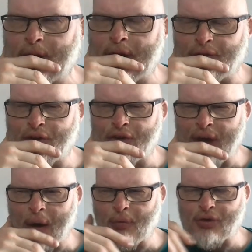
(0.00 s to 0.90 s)
it just
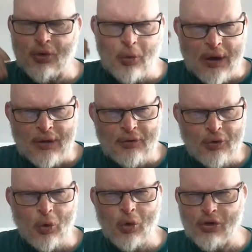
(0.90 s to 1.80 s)
helps to
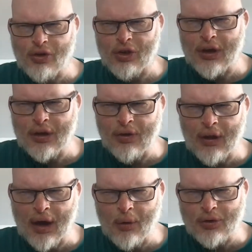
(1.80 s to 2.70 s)
reinforce the
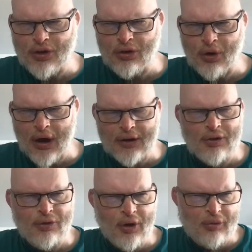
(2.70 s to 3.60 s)
language in your head
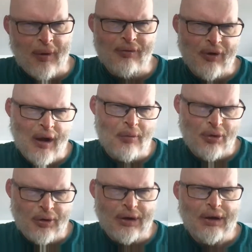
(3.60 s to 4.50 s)
and to expand
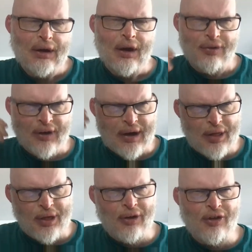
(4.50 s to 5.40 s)
vocabulary and to
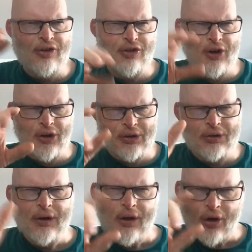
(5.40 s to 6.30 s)
hear things in
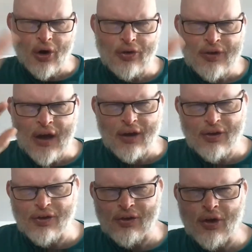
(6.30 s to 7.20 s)
certain
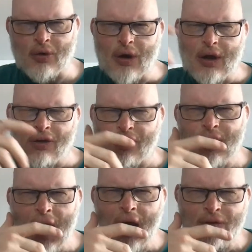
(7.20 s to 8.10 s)
contexts. So
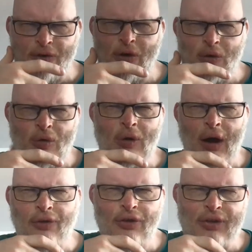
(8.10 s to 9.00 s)
yeah, I do
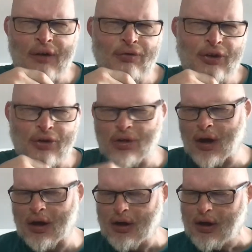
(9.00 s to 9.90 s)
definitely do
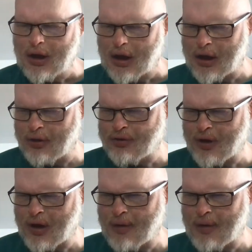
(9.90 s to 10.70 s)
that. And